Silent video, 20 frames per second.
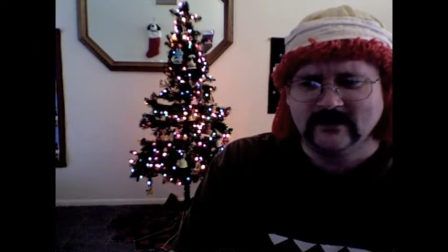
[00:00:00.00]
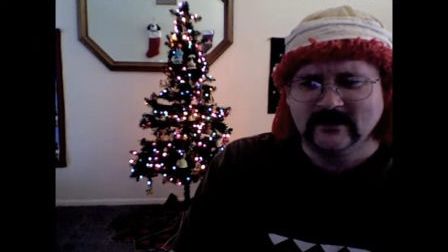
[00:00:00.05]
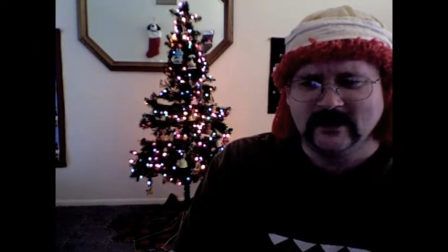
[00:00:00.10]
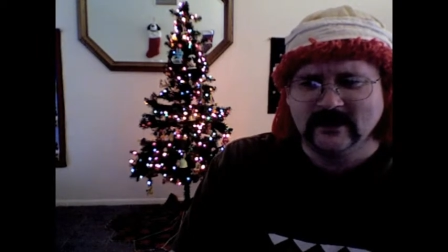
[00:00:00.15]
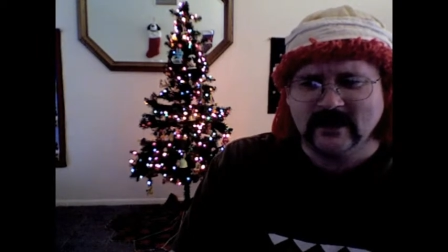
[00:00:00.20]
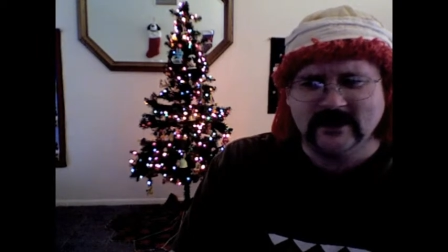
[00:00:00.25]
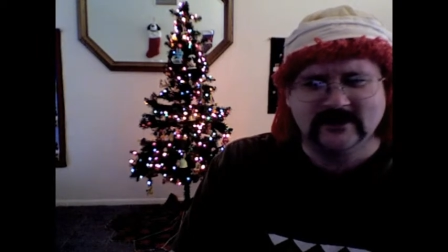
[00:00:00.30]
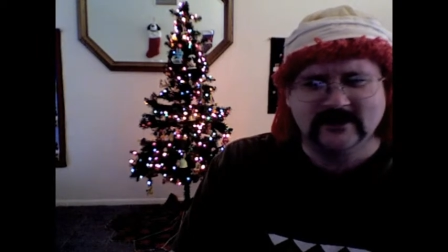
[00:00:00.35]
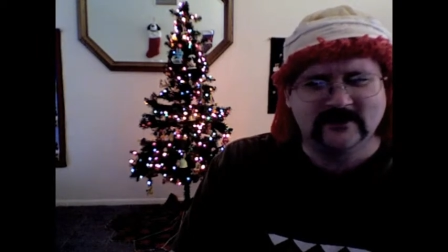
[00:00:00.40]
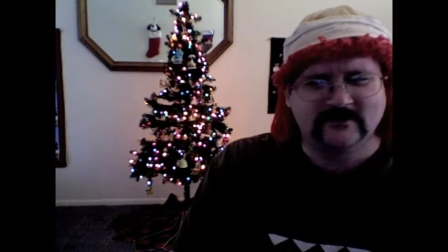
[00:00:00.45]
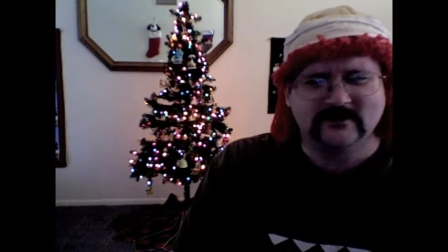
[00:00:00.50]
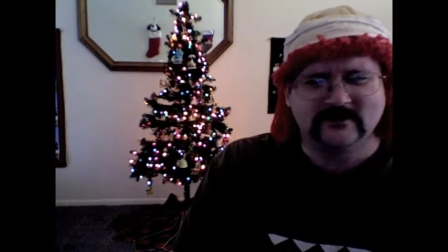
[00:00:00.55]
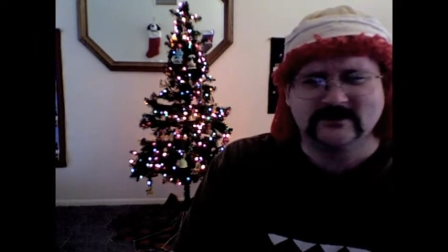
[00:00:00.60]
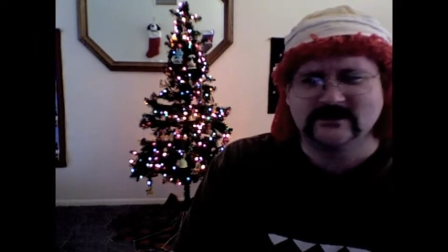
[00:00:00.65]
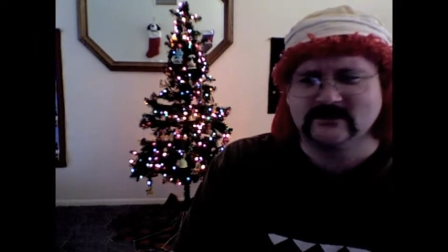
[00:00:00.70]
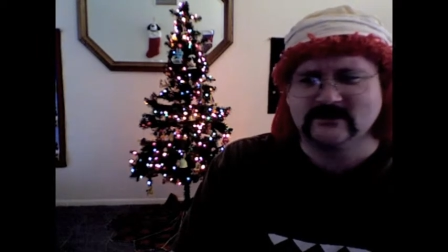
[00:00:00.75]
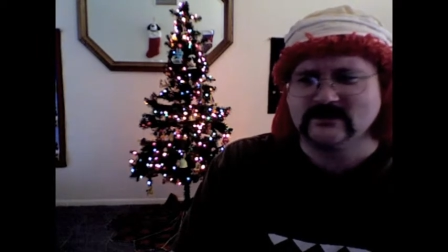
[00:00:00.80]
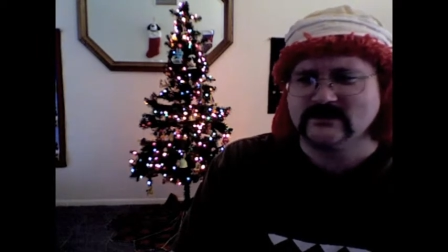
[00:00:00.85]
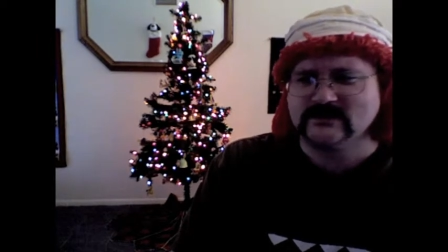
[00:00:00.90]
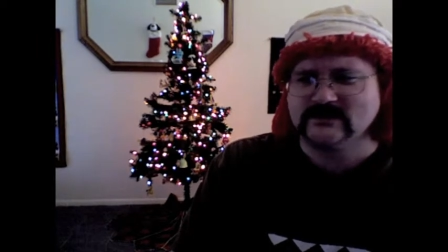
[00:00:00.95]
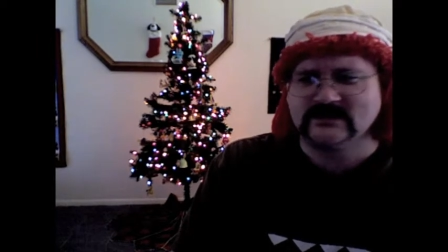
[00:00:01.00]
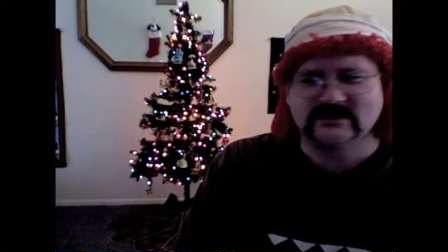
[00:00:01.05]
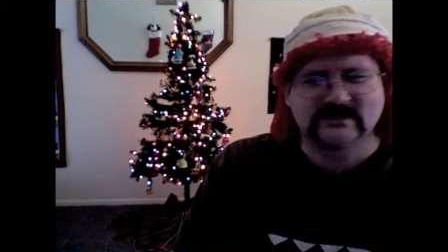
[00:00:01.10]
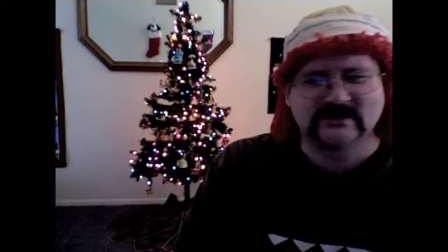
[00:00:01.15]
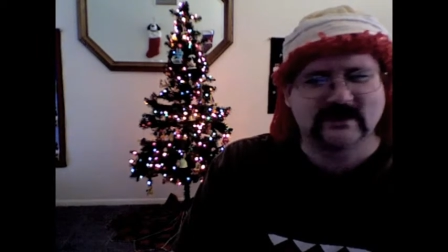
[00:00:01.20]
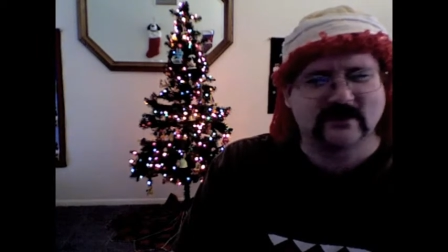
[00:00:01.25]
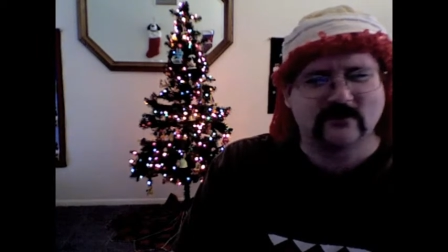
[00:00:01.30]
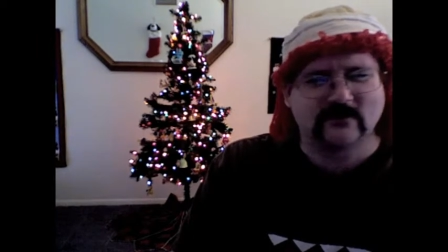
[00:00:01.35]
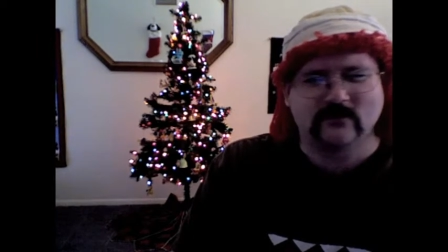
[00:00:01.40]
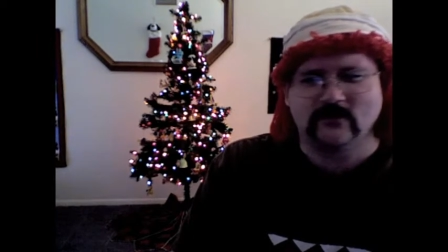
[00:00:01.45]
And then sometimes you're just
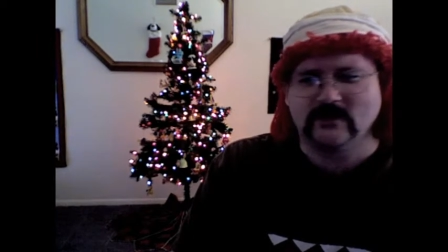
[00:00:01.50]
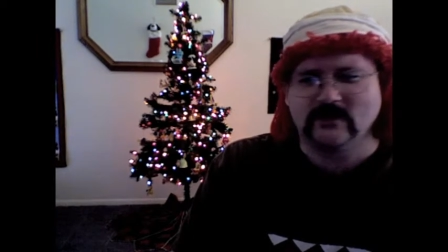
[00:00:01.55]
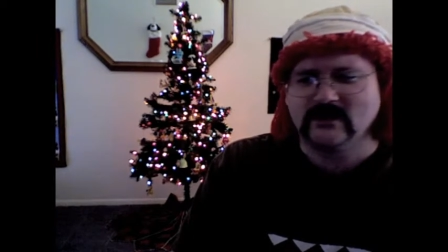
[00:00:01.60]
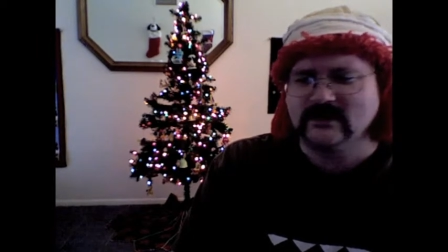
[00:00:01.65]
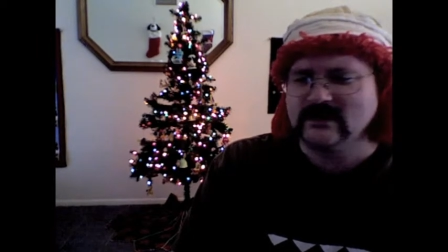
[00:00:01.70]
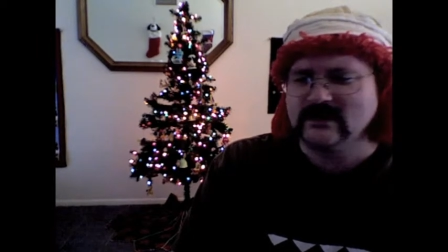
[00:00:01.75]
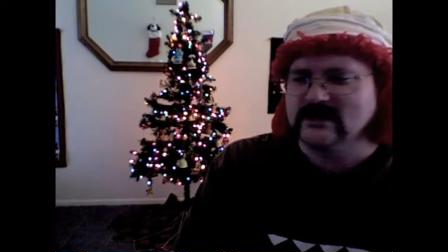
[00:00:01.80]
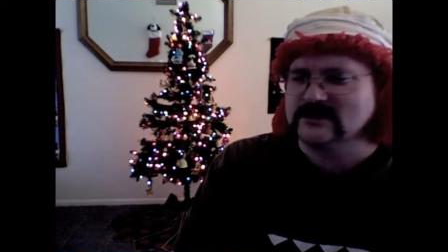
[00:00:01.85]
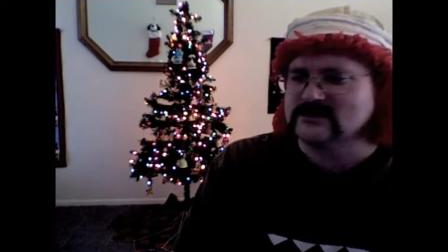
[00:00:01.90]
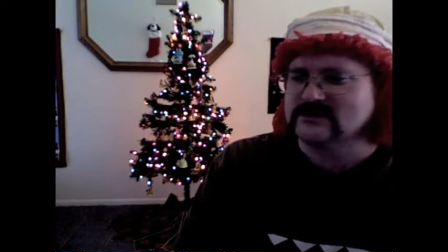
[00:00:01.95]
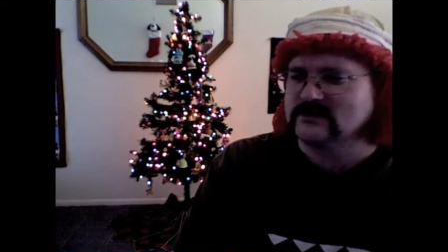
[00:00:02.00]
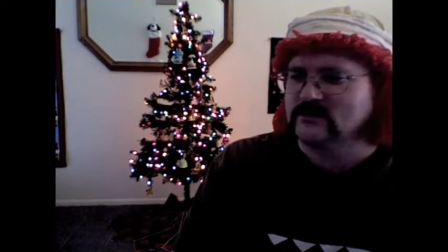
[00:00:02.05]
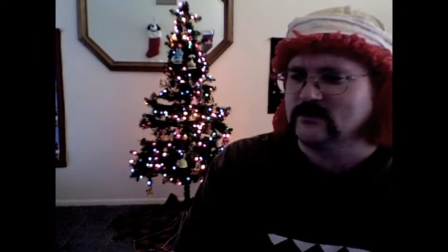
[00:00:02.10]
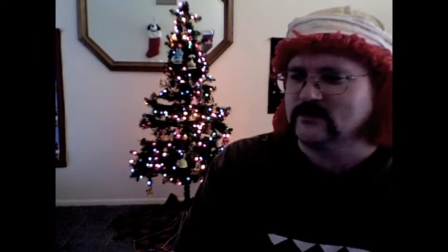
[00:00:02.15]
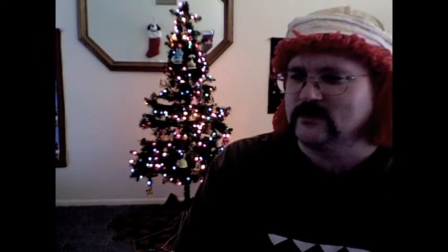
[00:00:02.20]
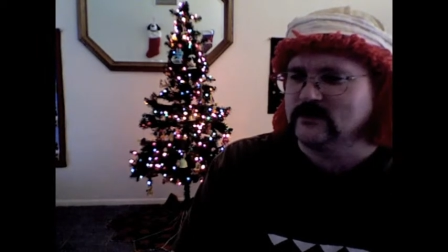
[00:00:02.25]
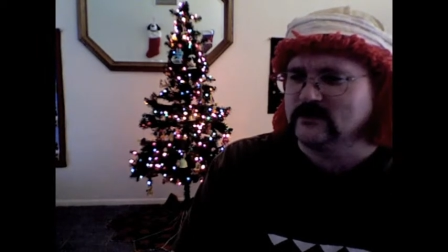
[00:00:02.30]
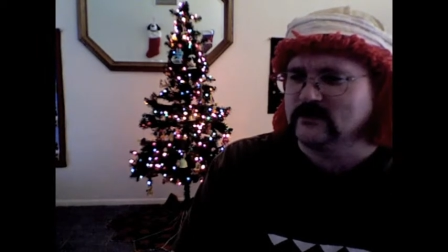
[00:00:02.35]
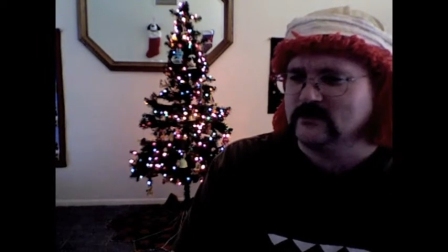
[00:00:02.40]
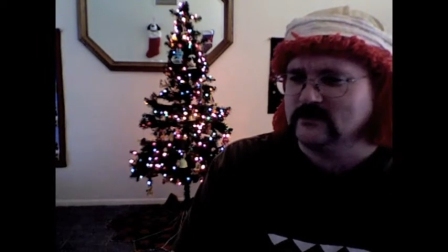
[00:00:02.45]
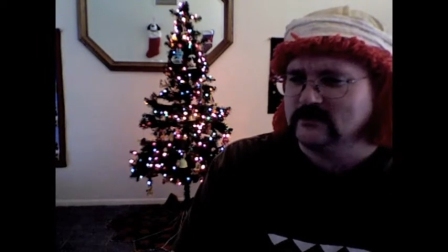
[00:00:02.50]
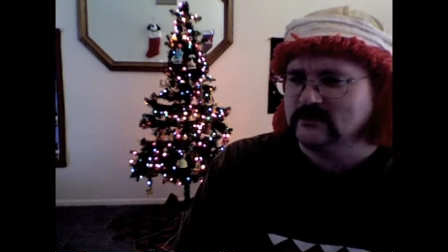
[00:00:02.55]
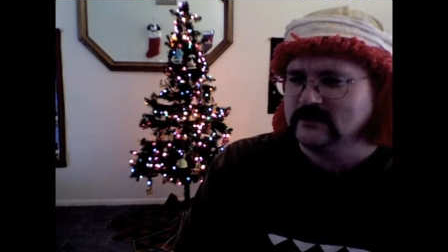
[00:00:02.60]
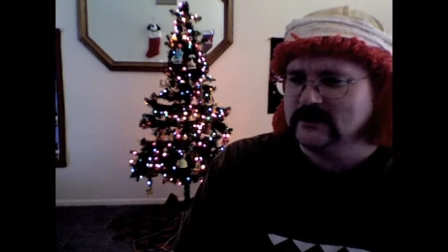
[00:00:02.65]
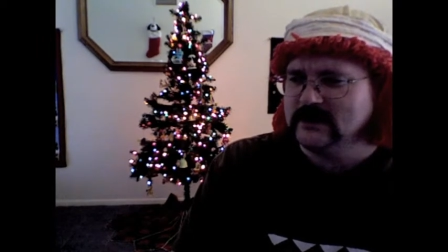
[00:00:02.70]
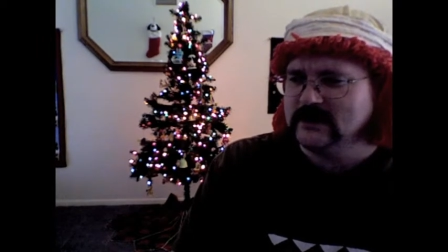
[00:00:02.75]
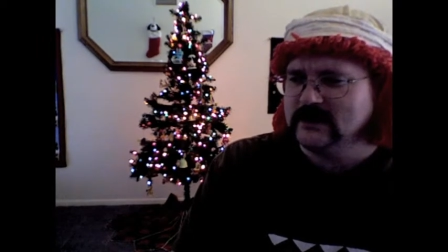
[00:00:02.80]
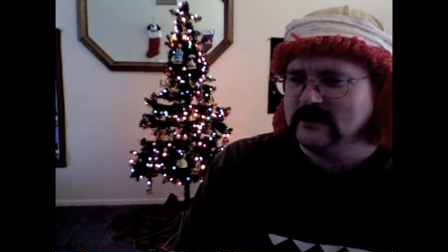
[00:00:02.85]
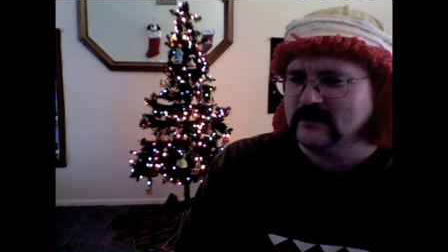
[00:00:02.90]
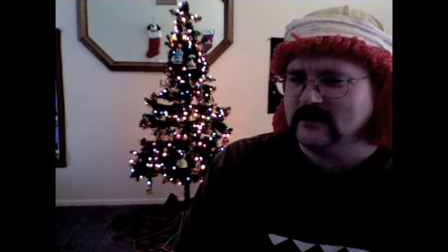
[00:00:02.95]
like, what is going on
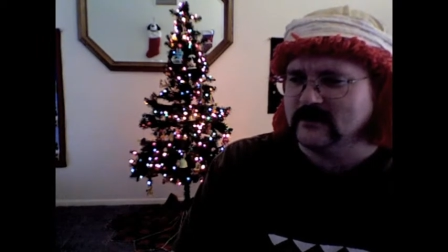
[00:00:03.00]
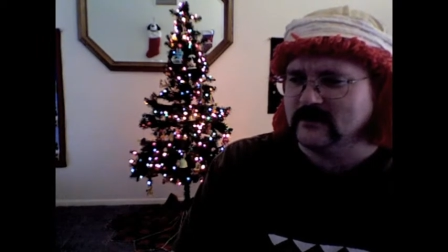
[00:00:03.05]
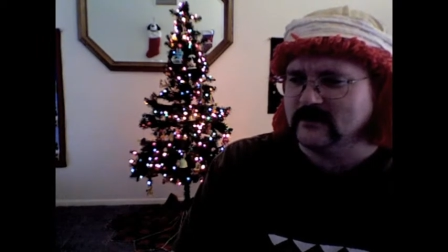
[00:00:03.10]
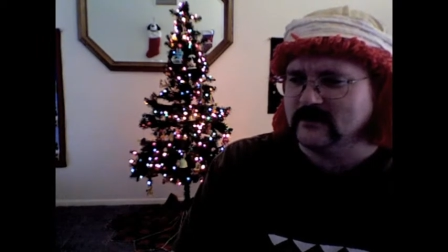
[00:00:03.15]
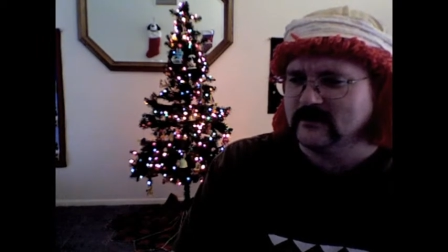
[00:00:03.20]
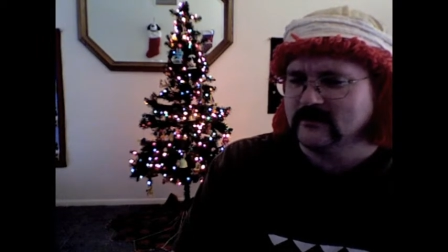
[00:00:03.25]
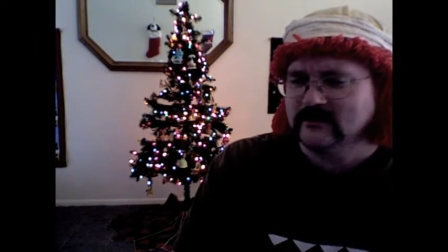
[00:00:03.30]
here?